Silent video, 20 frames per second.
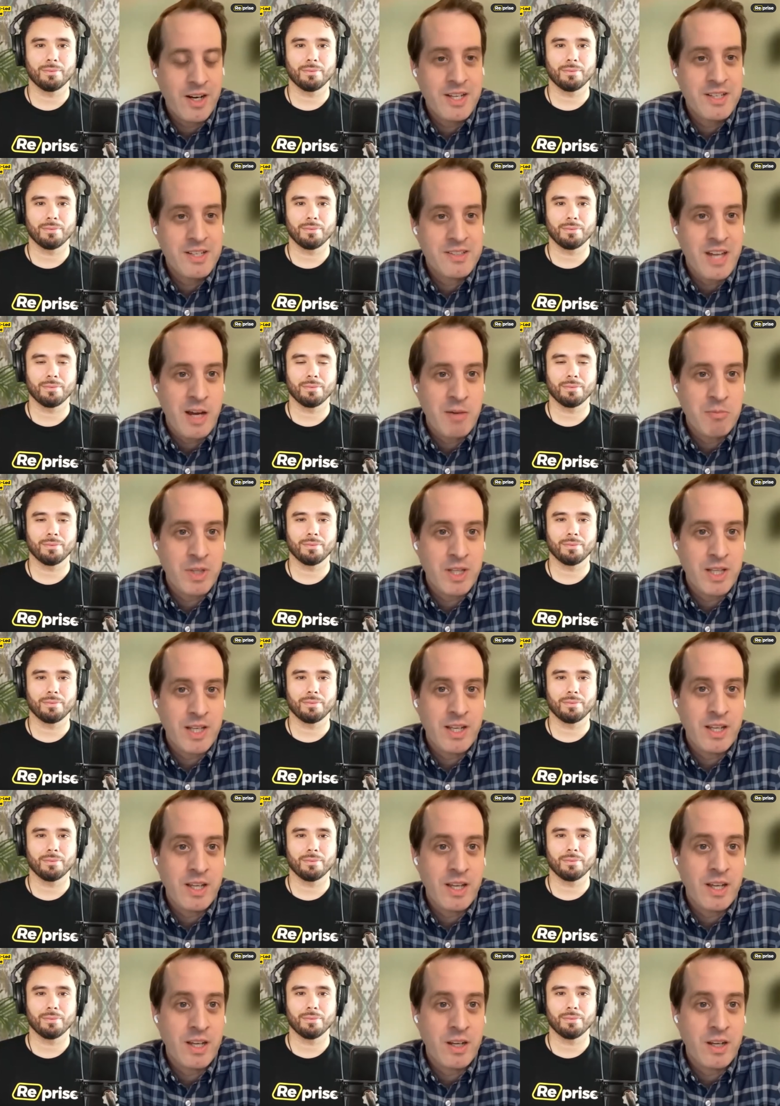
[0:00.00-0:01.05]
Speaker 1: is i'm
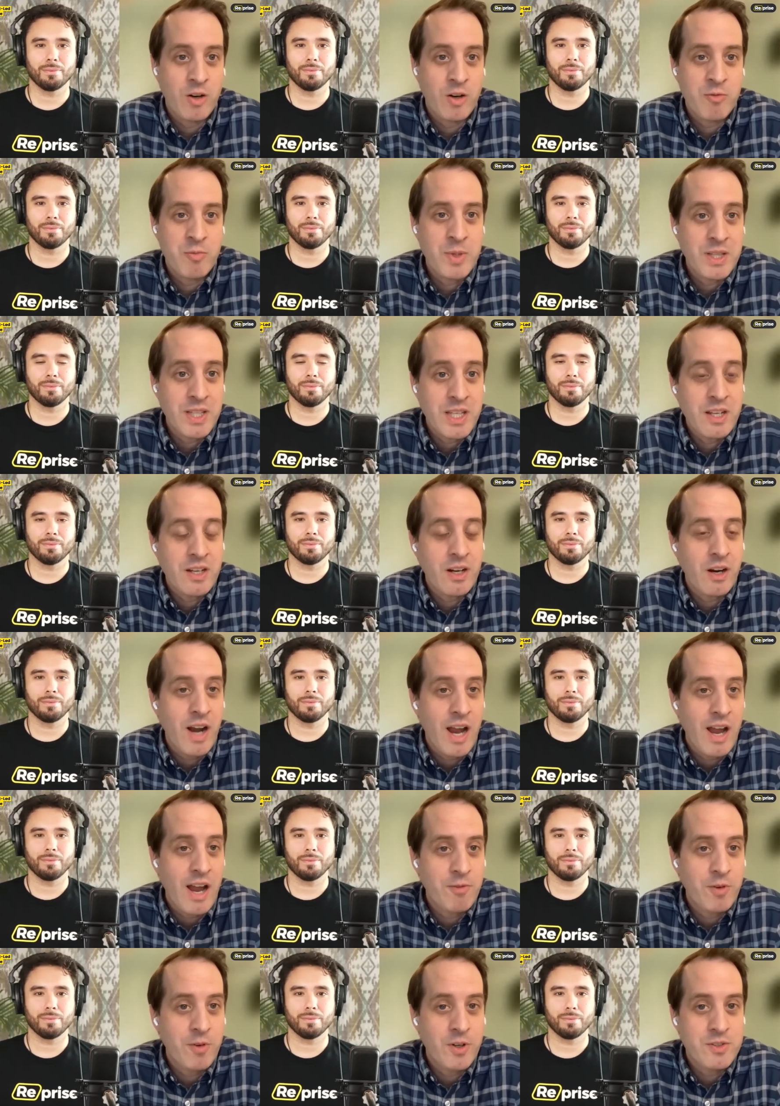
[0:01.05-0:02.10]
leading or have been leading our
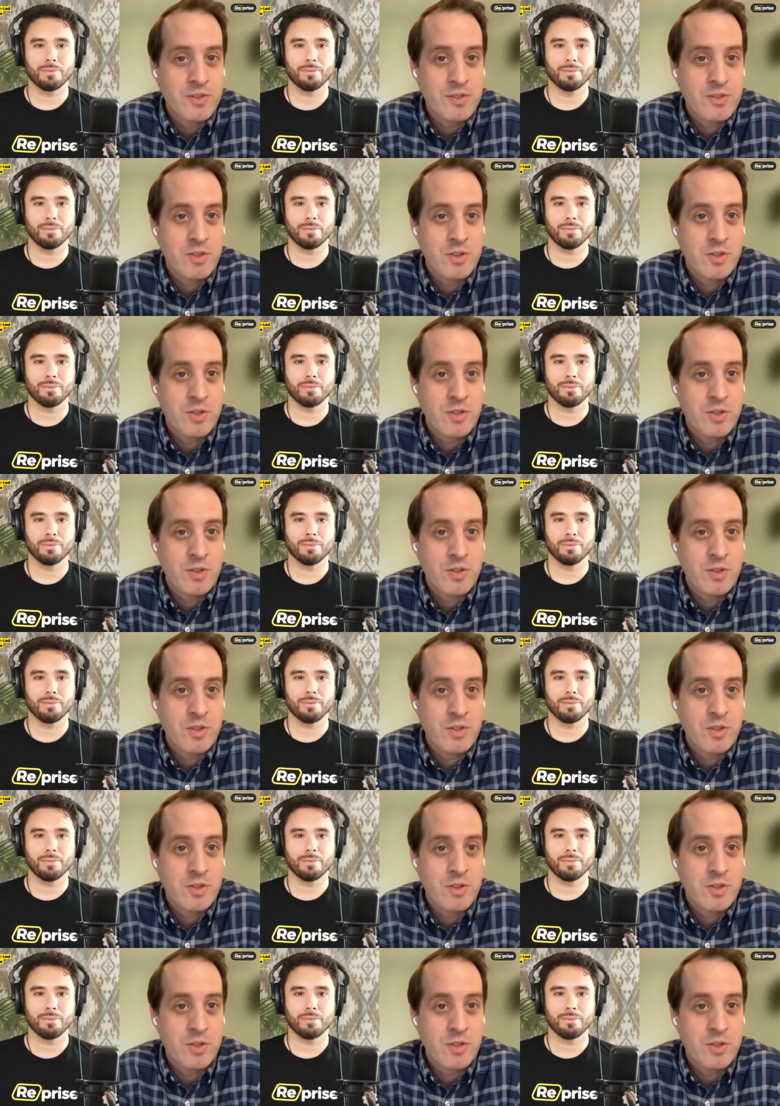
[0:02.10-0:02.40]
efforts